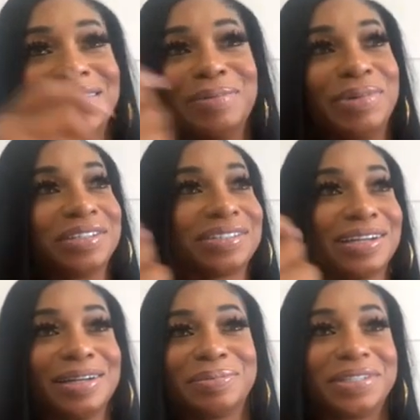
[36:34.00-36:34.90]
nothing but
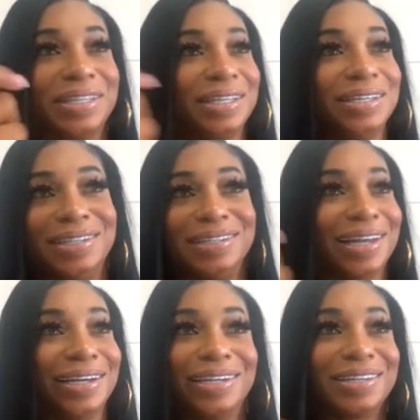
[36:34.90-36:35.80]
stamps and ink.
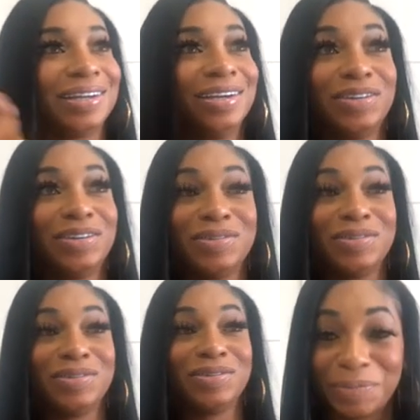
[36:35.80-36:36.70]
Like you don't
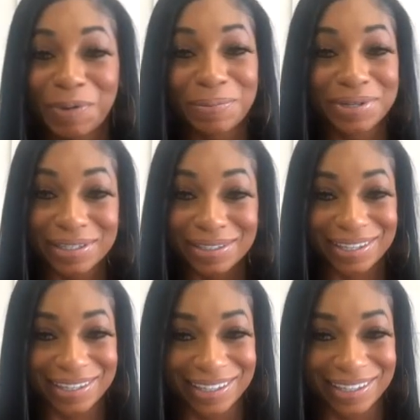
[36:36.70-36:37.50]
even know what the paper is.